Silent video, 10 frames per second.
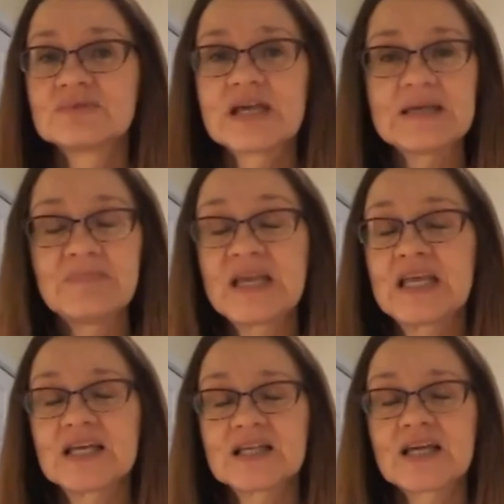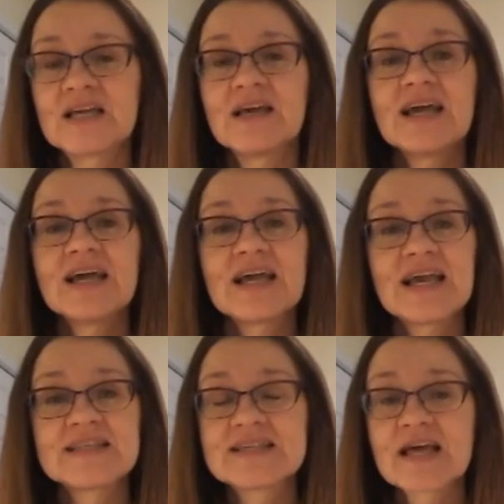immediately.
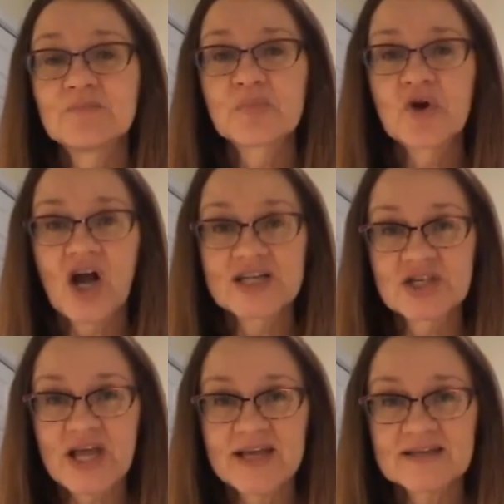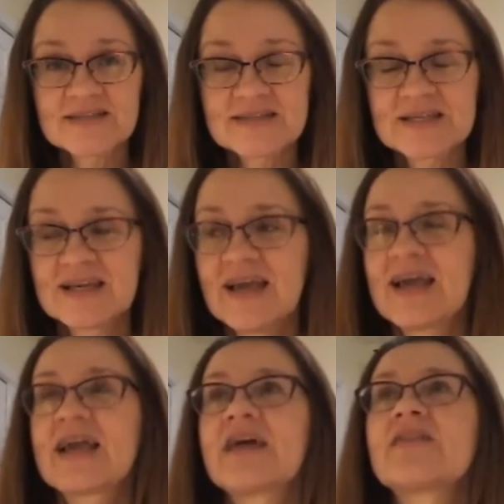It said projects.
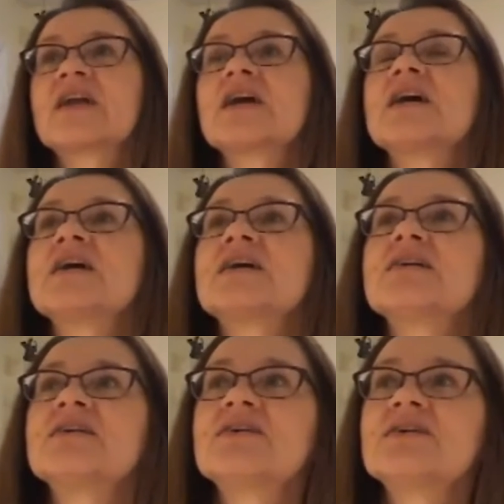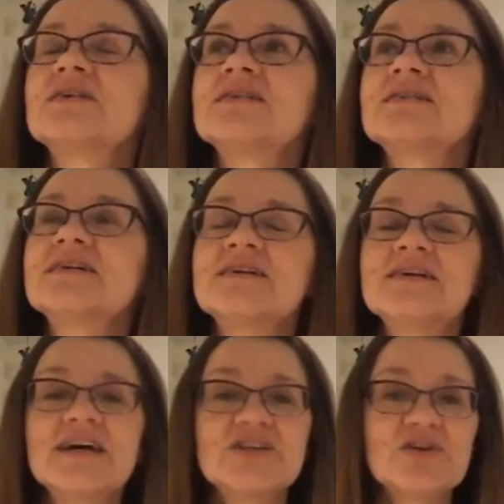And I thought,
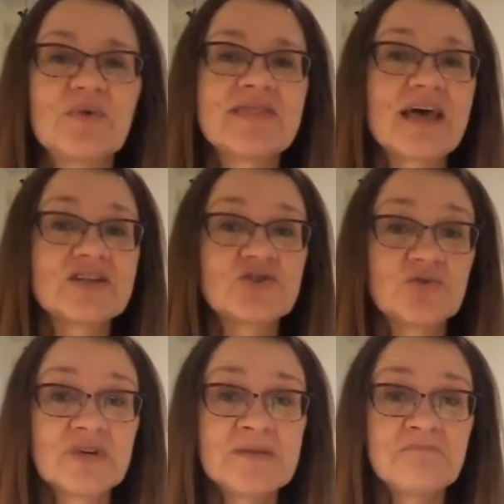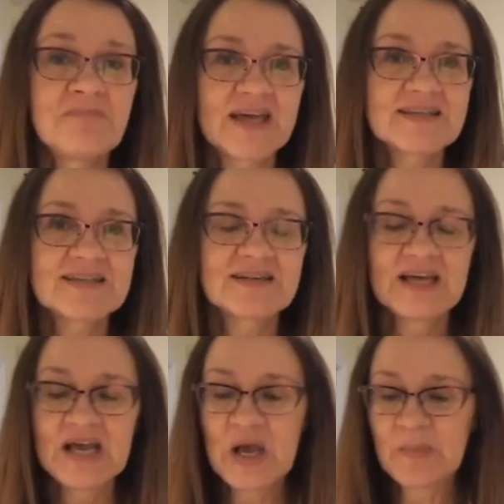oh, I knew what that dream meant.
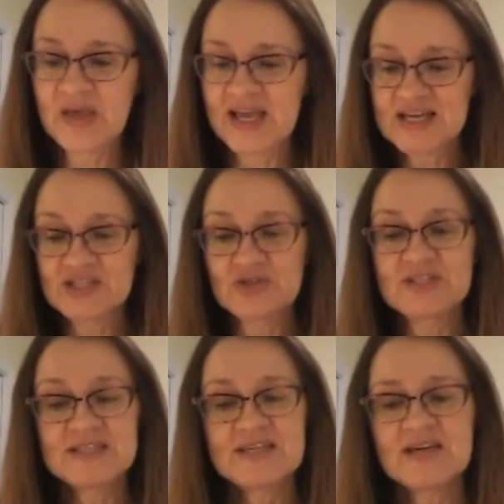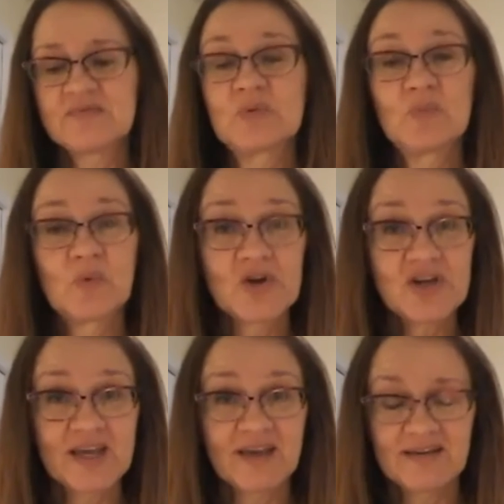Because you see, I've been
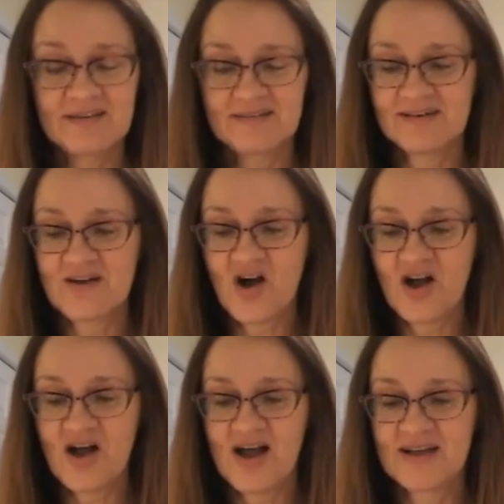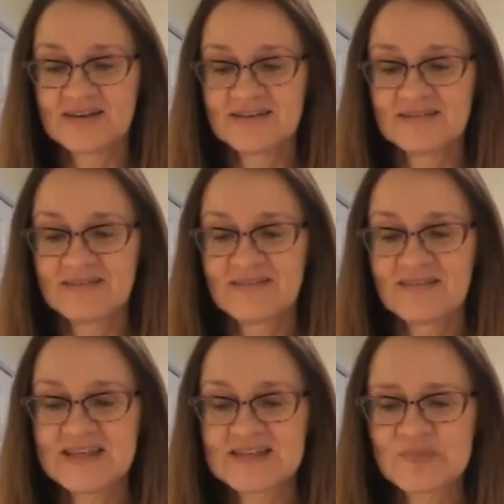working on
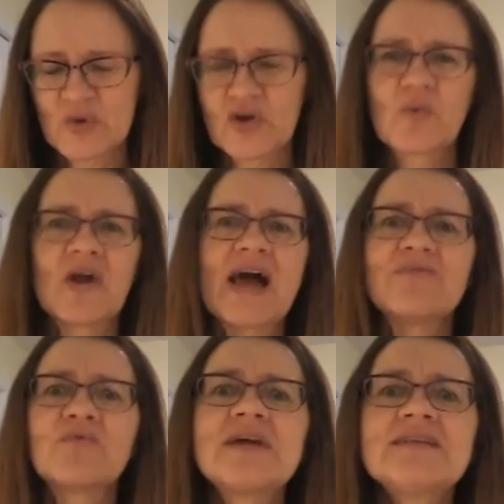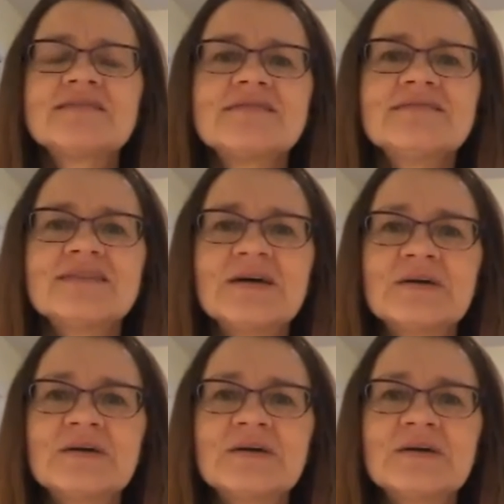this book. Well, I've written